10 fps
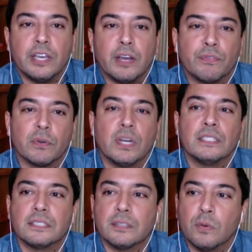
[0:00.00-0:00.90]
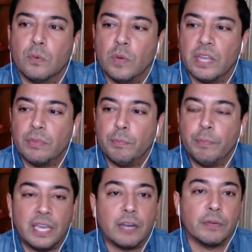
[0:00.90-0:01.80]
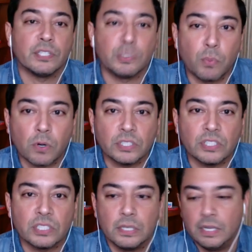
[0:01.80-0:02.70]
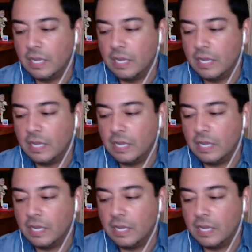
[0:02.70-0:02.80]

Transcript: there for us with Bay Area sports.